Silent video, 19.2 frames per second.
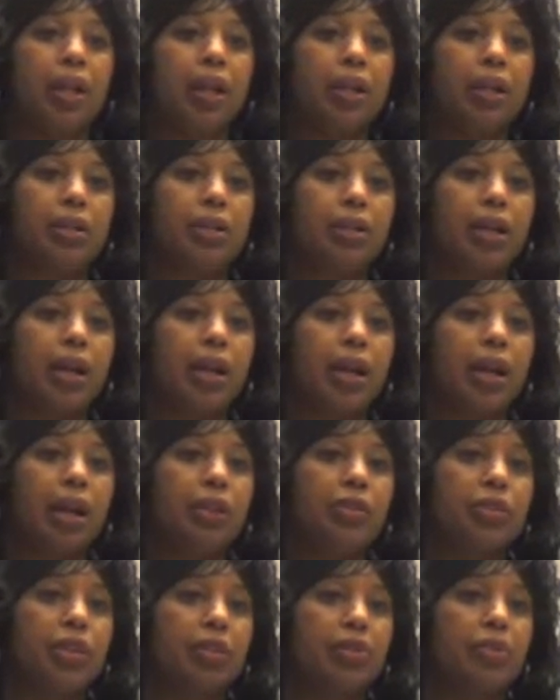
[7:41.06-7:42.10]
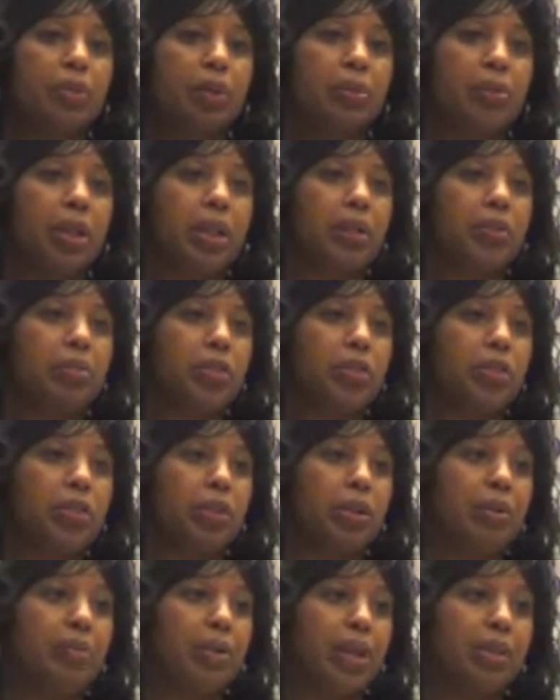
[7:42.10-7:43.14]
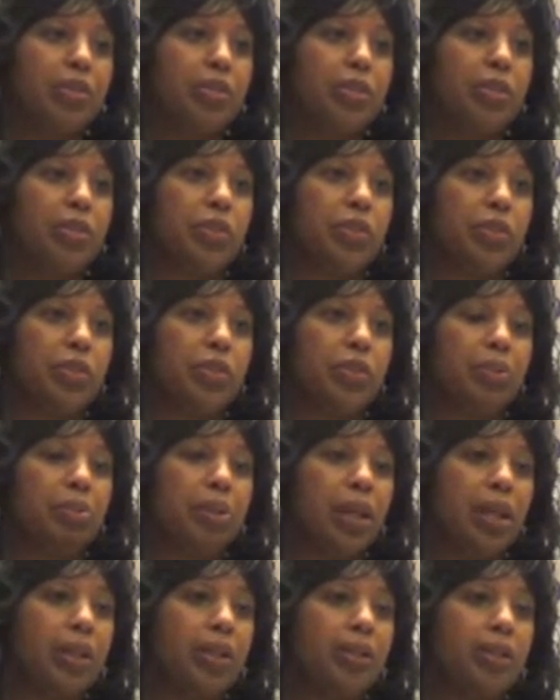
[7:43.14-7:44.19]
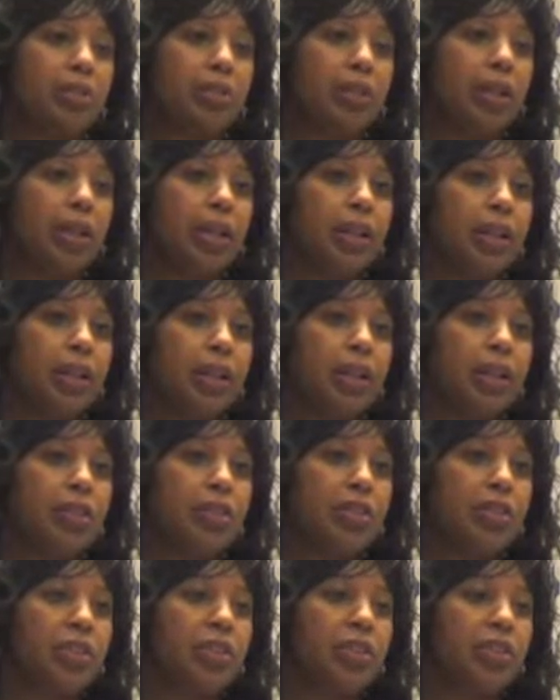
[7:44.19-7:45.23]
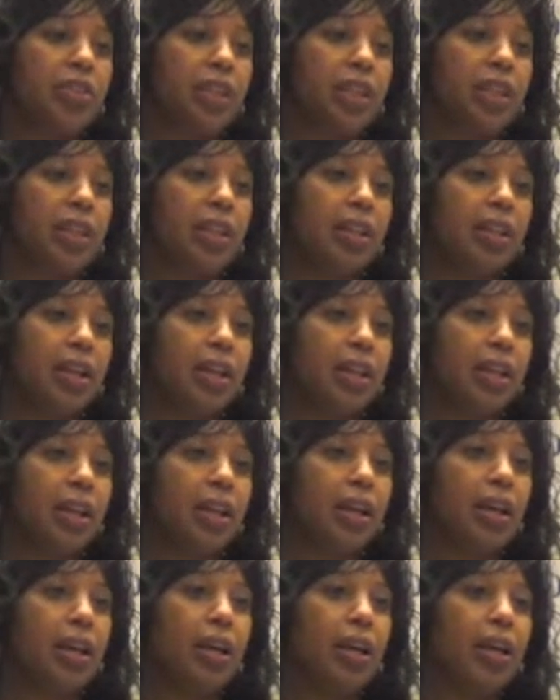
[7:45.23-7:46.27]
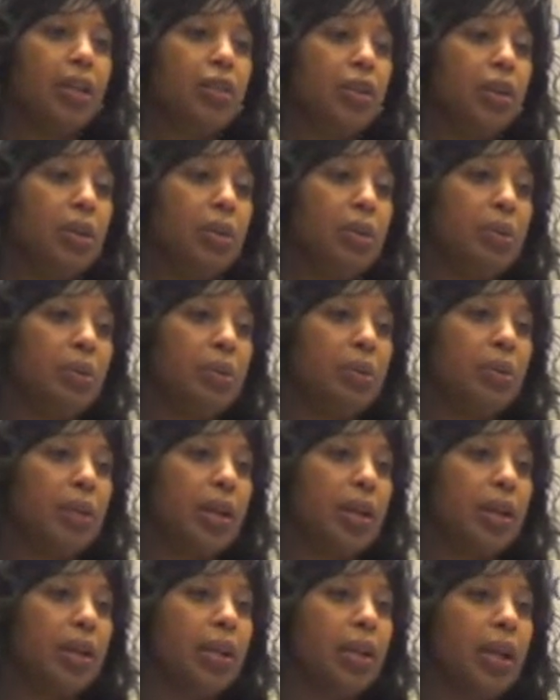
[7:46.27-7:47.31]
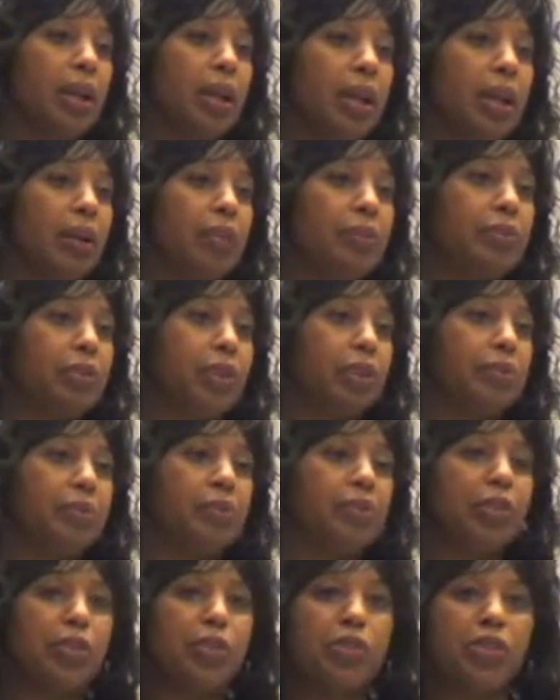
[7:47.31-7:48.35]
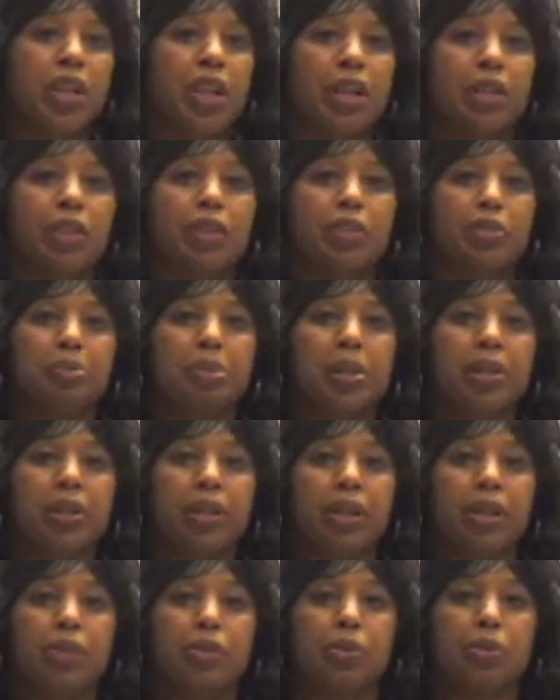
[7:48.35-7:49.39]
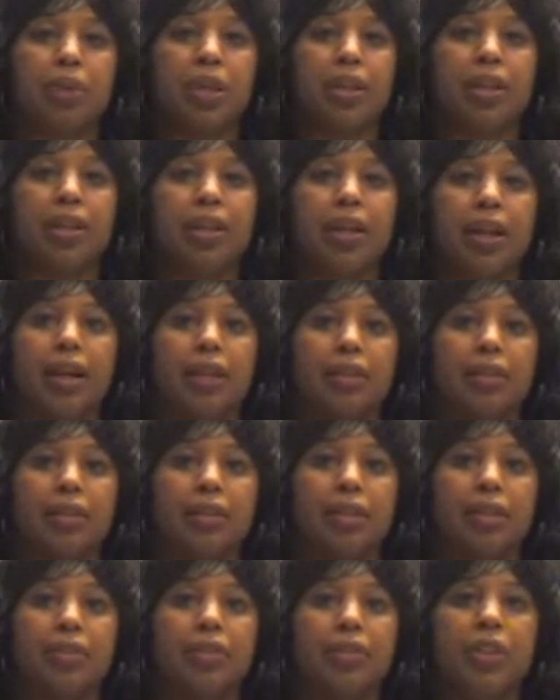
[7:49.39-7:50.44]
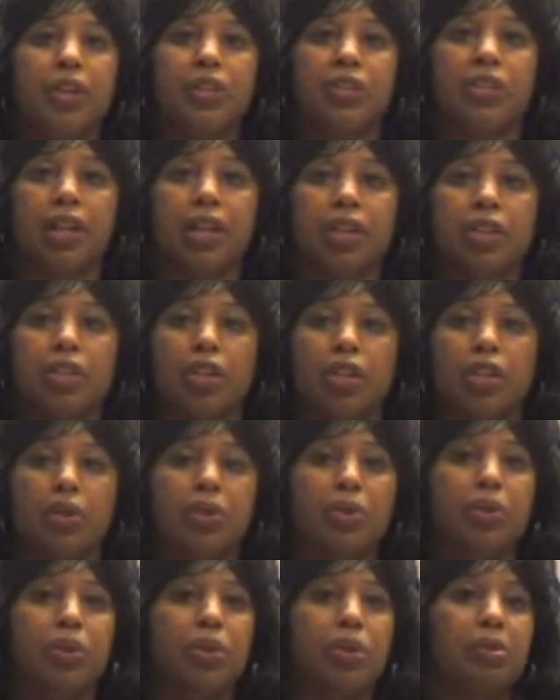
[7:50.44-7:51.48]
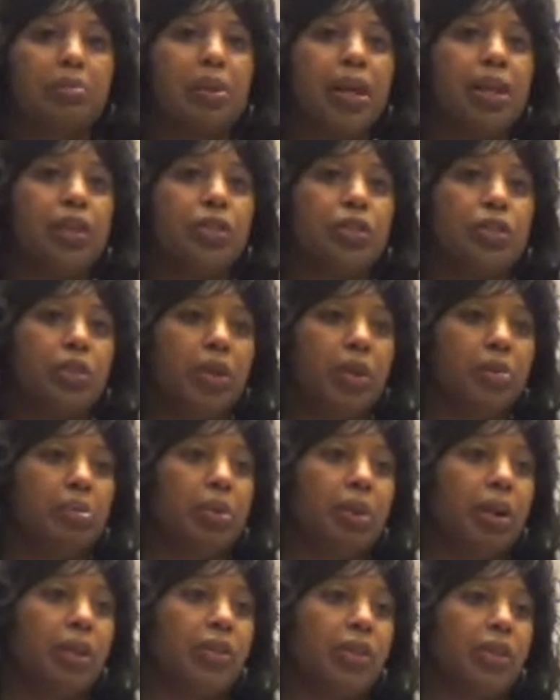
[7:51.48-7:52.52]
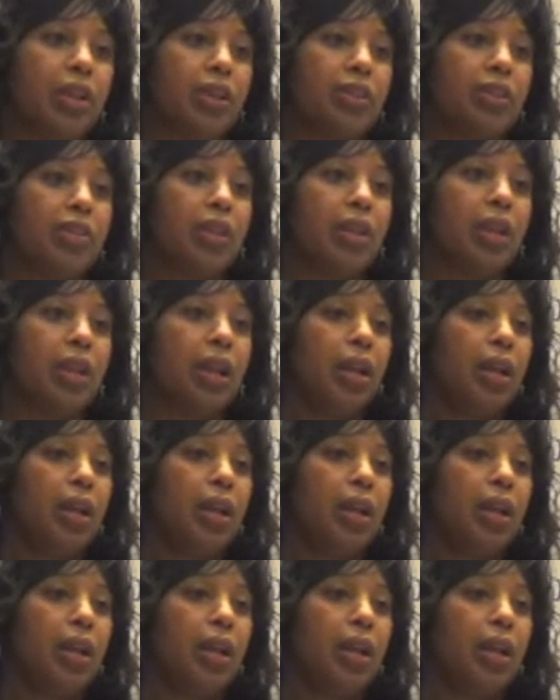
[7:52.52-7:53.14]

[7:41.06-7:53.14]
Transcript: And as a former commissioner in Massachusetts for a blindness-related agency, I know from firsthand experience what that feels like to go through the monitoring process.